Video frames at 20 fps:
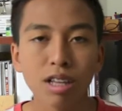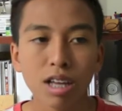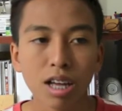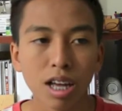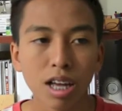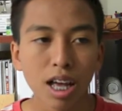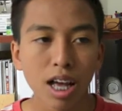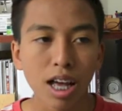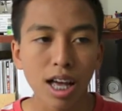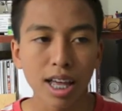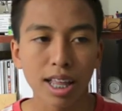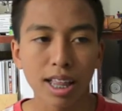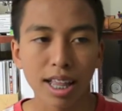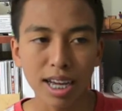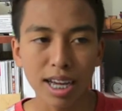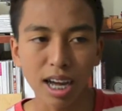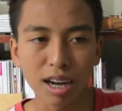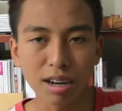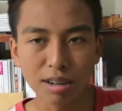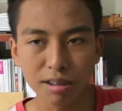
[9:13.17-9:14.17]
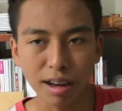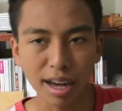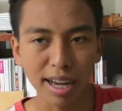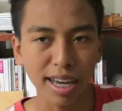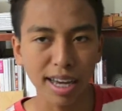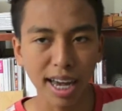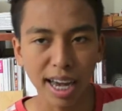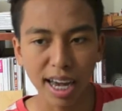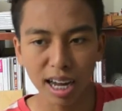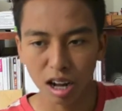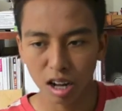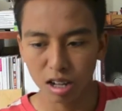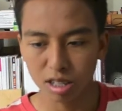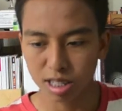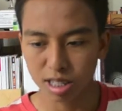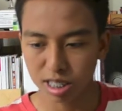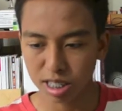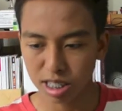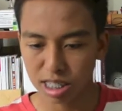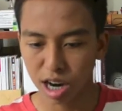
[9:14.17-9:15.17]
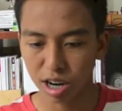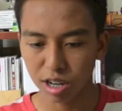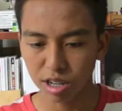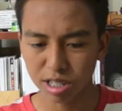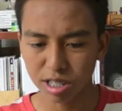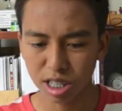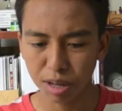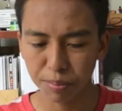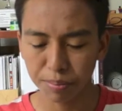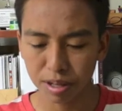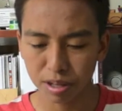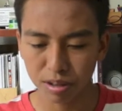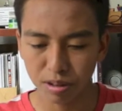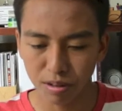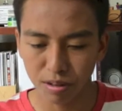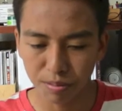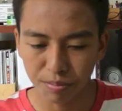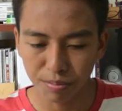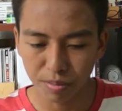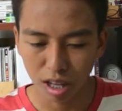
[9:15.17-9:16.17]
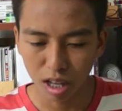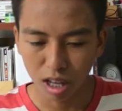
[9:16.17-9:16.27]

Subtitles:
And like, I don't know, I hate all these stereotypical